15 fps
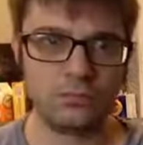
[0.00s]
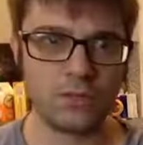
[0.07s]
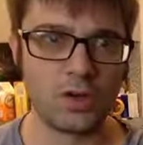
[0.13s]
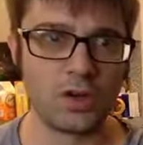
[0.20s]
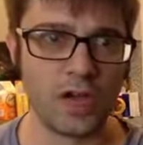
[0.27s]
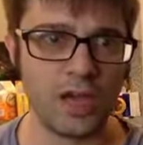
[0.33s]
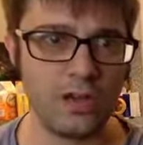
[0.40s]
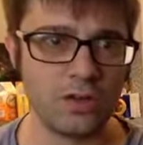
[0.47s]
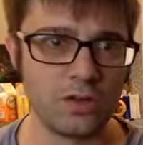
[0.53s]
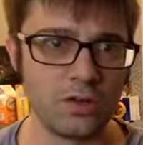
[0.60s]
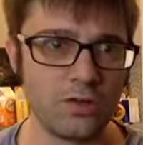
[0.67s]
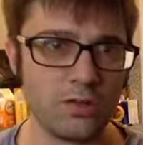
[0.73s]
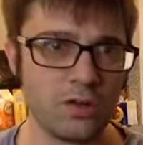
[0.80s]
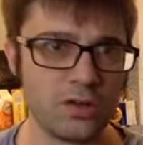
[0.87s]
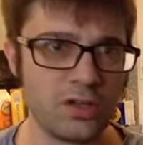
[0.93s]
Okay,
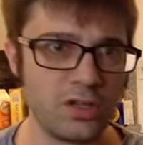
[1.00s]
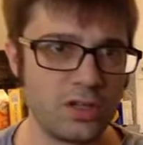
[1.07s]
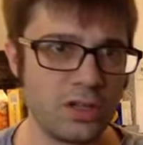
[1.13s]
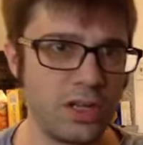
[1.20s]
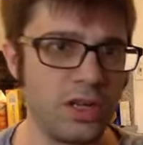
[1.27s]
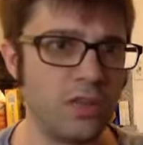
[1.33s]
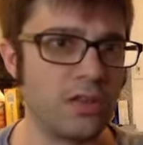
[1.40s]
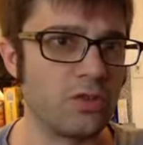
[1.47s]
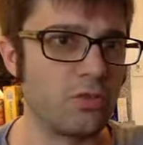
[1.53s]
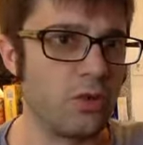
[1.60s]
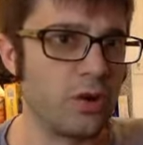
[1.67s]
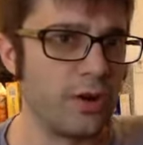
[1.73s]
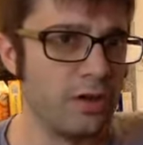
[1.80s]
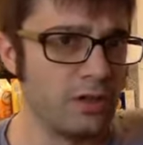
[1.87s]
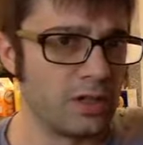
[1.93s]
so we're still heating this
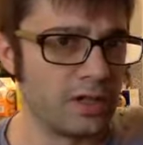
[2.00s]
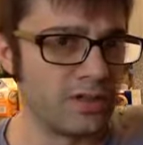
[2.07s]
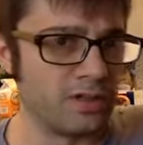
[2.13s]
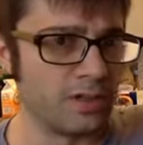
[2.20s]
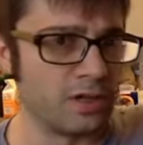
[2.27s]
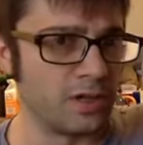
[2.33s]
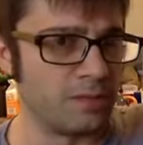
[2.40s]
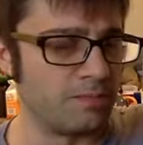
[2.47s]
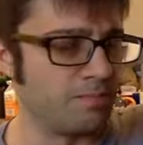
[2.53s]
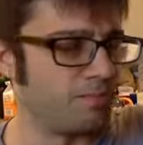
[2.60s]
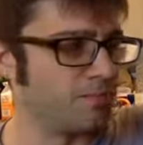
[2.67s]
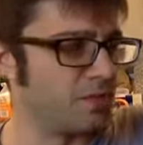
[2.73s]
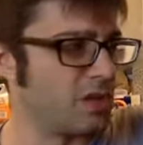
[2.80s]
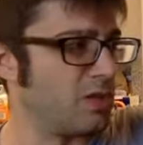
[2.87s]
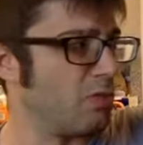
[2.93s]
water. Let's
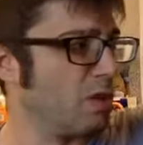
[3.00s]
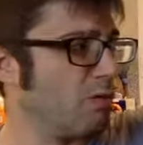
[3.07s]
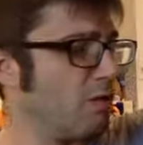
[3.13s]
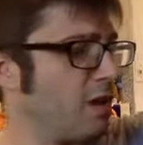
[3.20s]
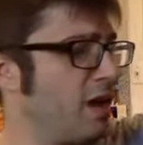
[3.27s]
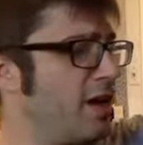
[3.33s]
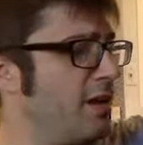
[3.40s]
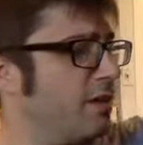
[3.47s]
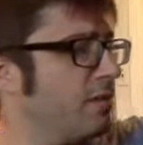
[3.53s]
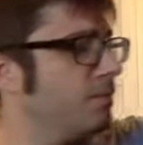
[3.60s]
see where we're at.